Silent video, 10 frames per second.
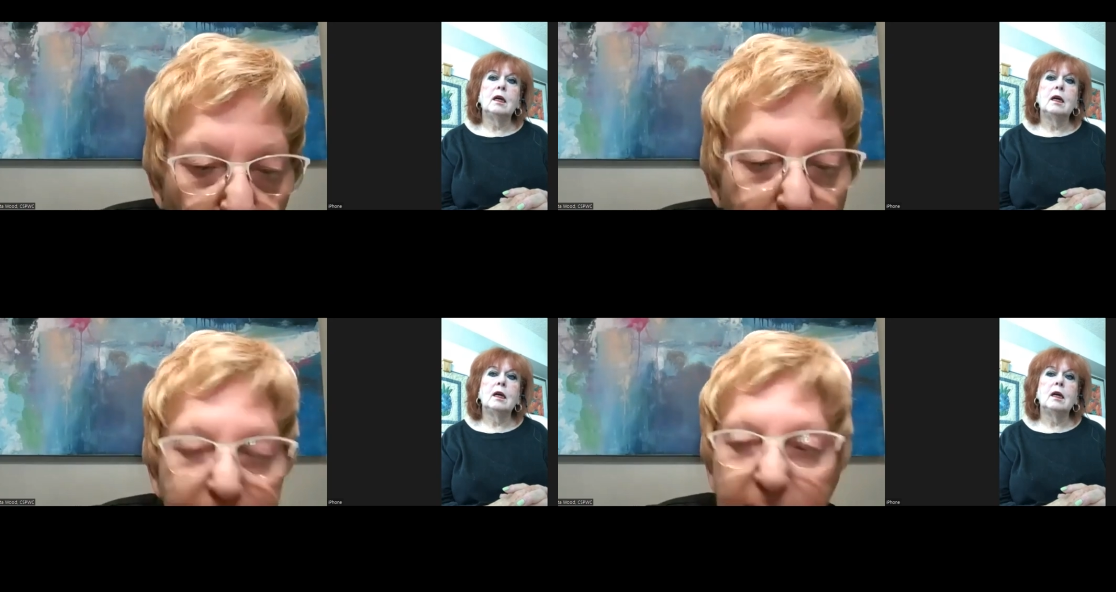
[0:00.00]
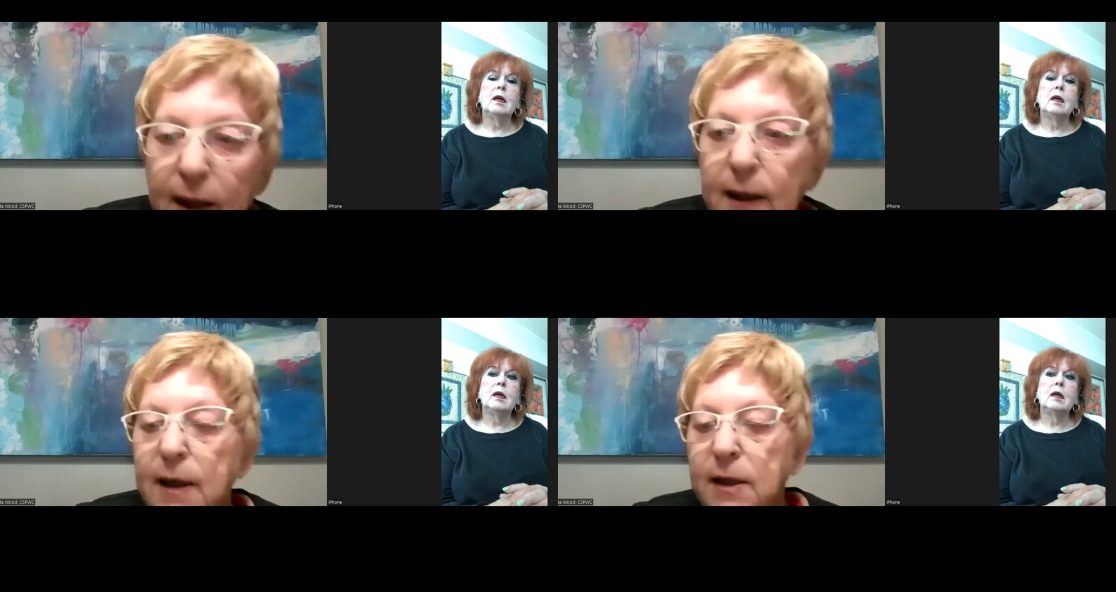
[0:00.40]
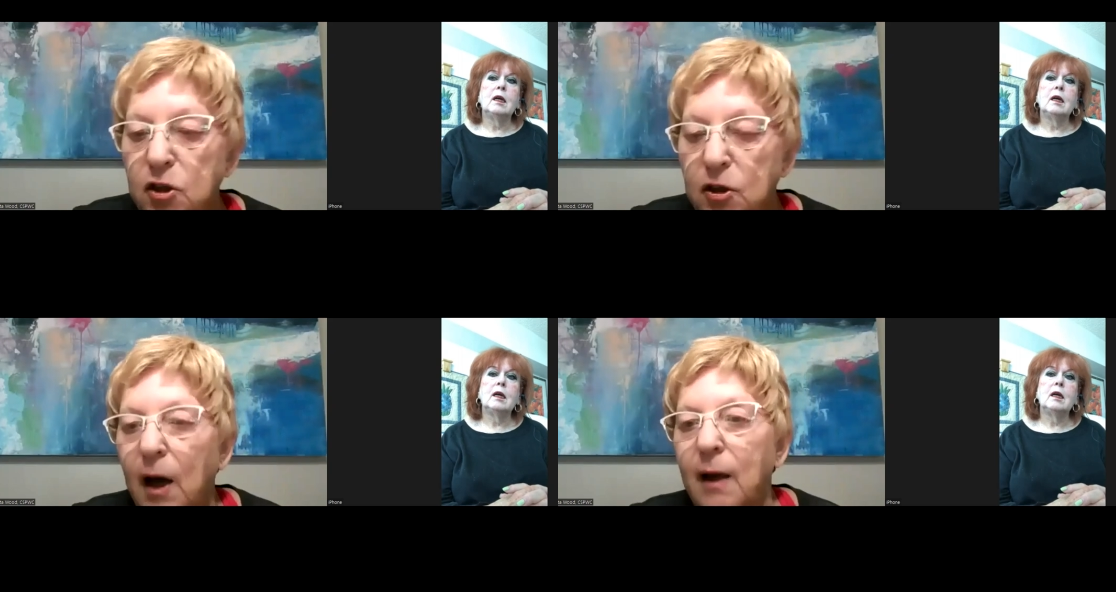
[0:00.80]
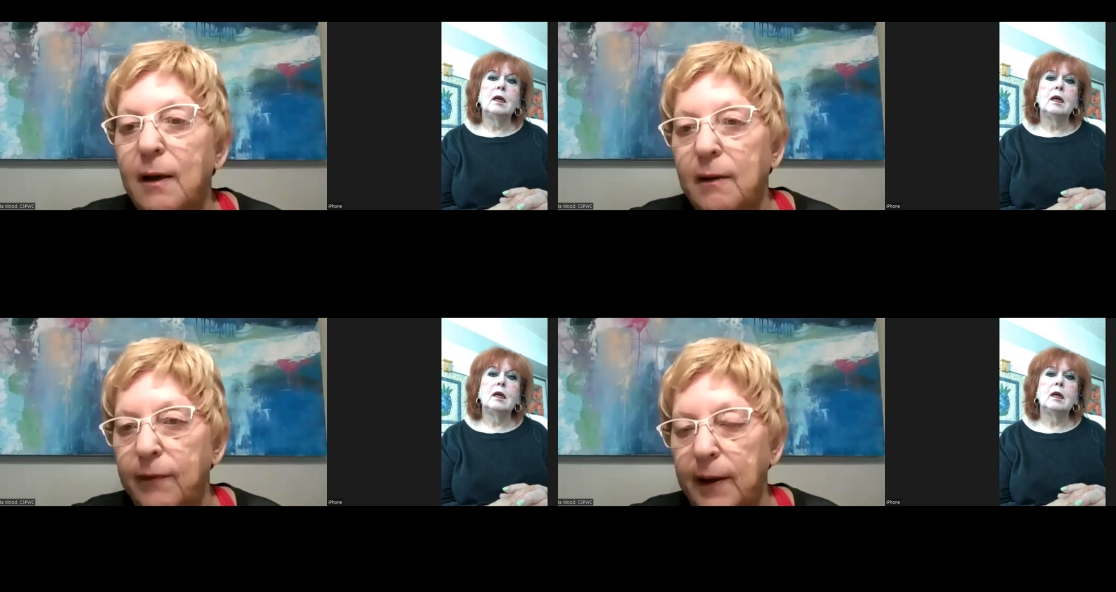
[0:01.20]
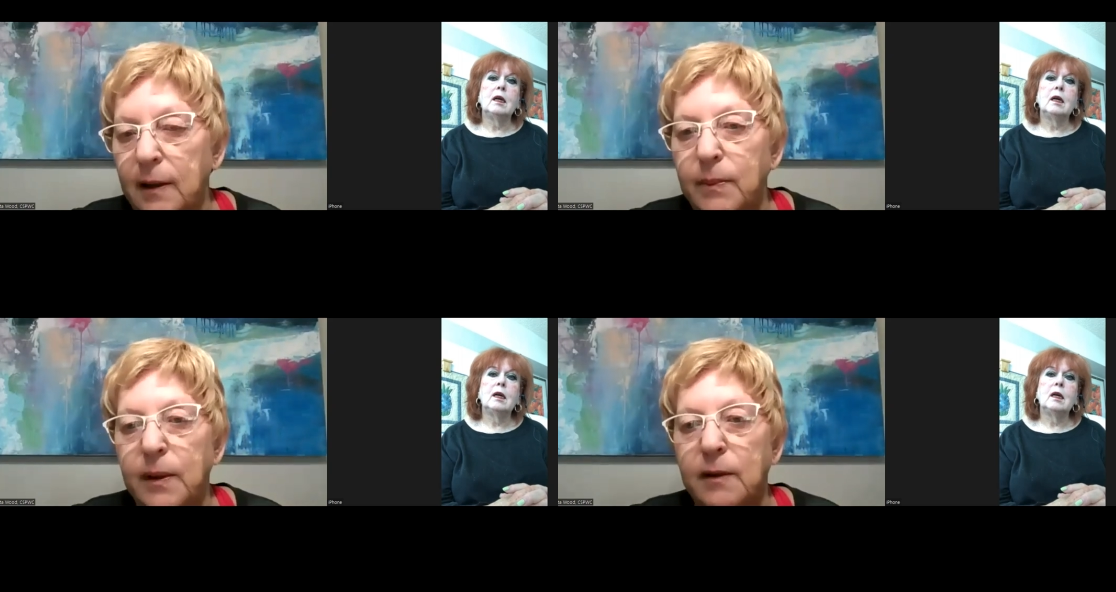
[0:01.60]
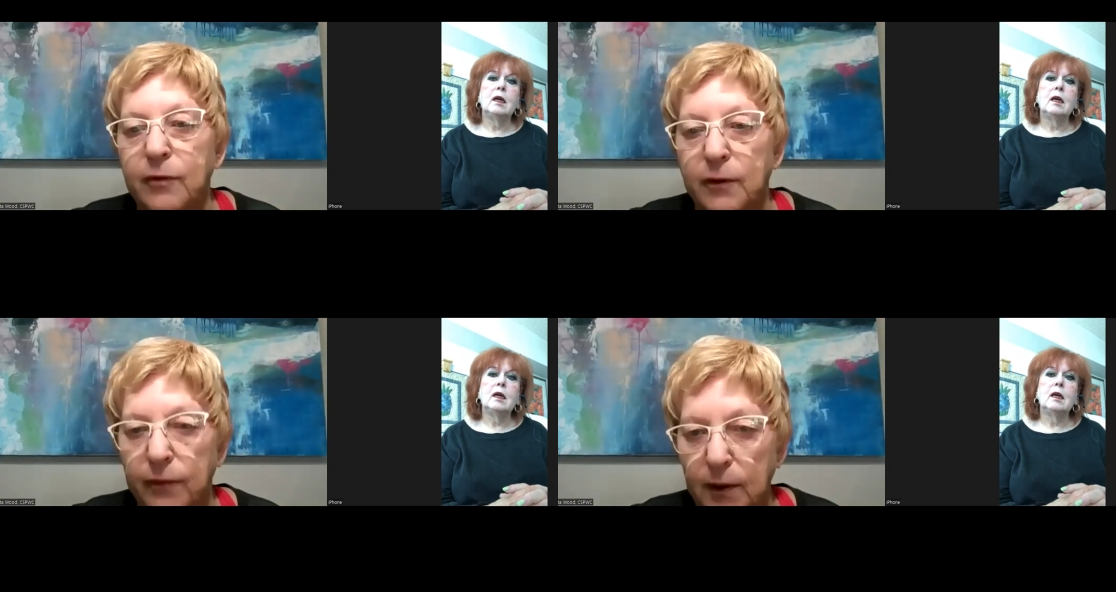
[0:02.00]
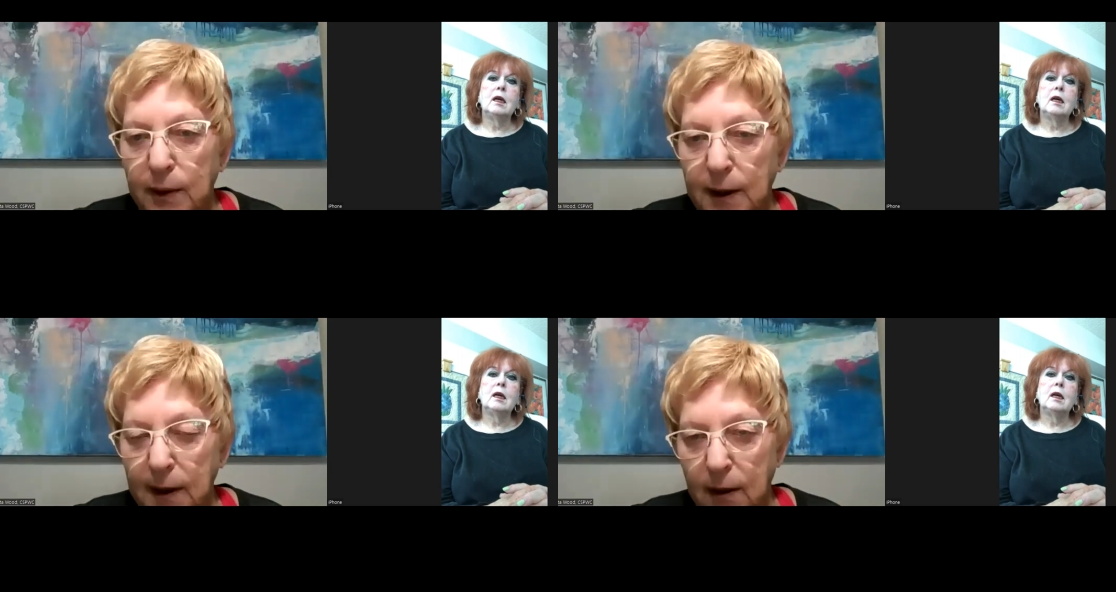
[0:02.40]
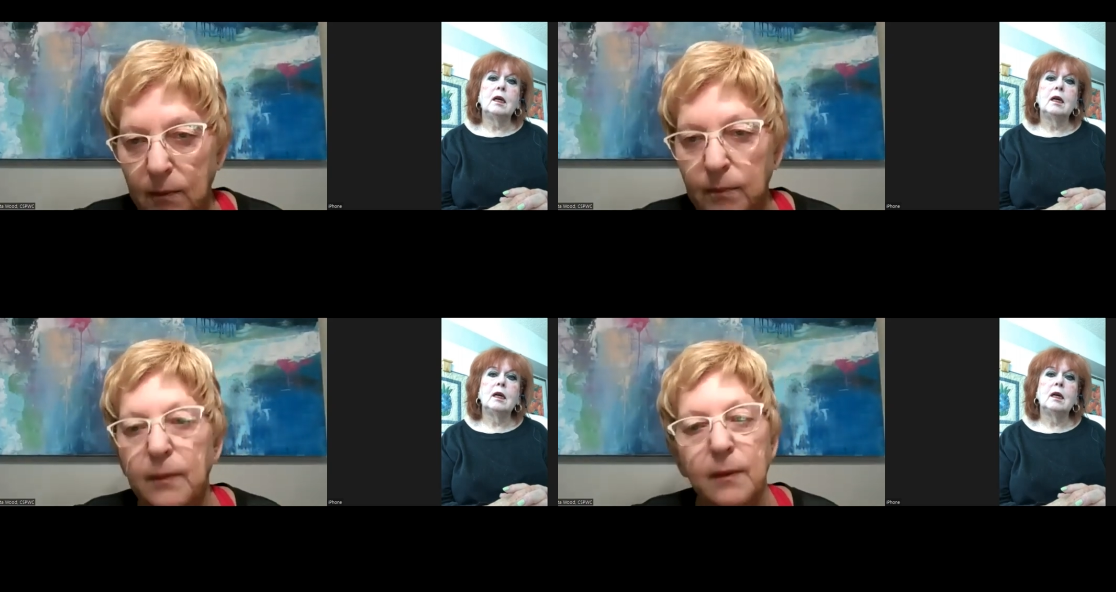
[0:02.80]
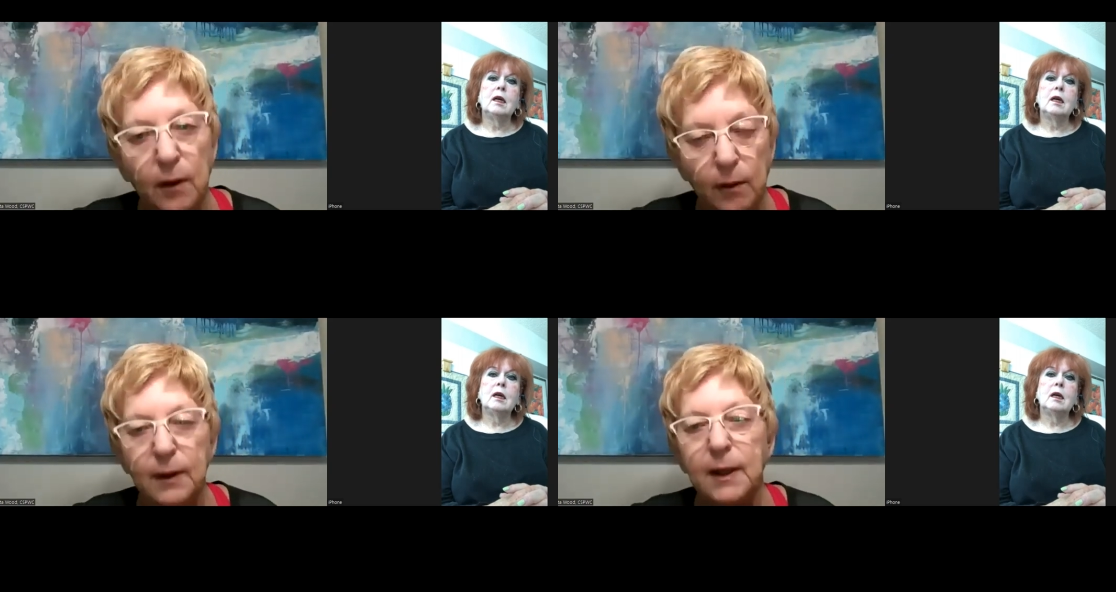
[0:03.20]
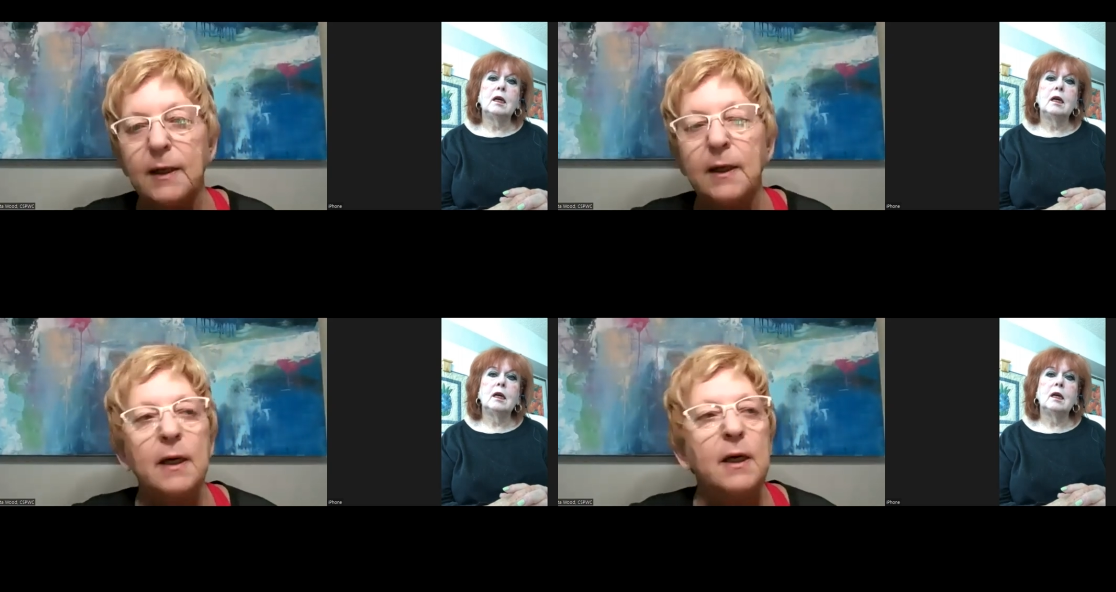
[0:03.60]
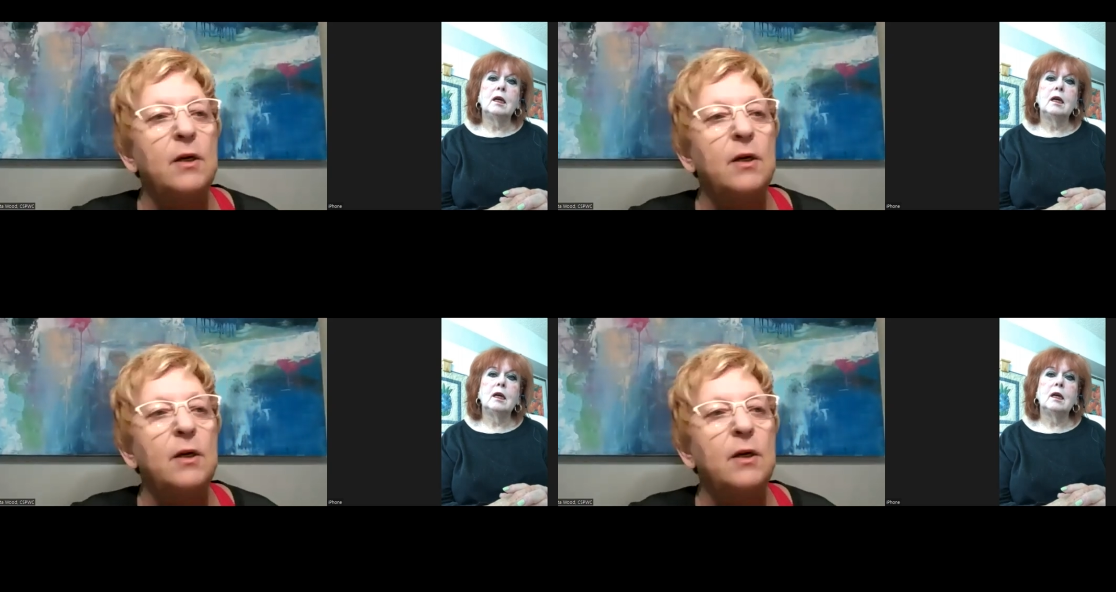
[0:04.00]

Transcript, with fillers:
Speaker 1: website is not available for viewing now, okay?